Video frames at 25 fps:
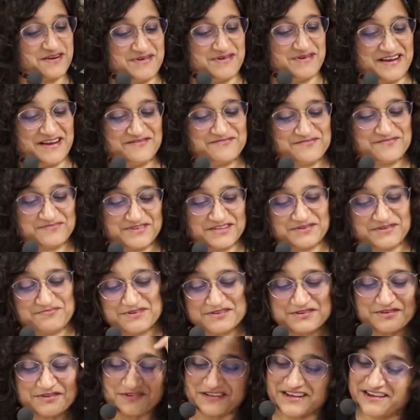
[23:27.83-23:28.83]
I've just been
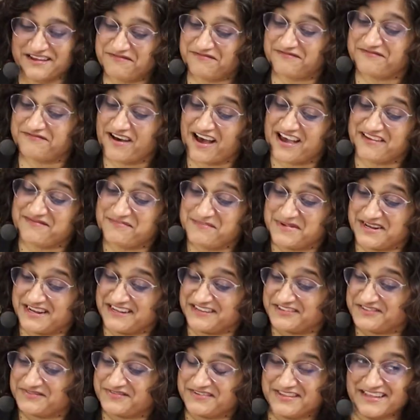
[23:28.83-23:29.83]
told I have 5 minutes
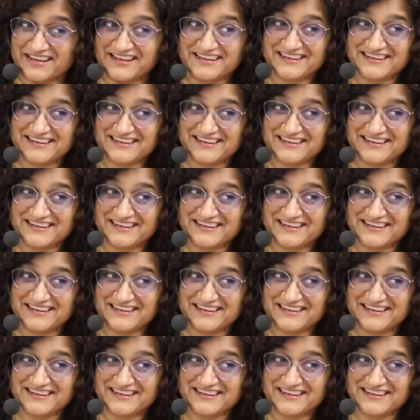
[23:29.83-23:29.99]
for that.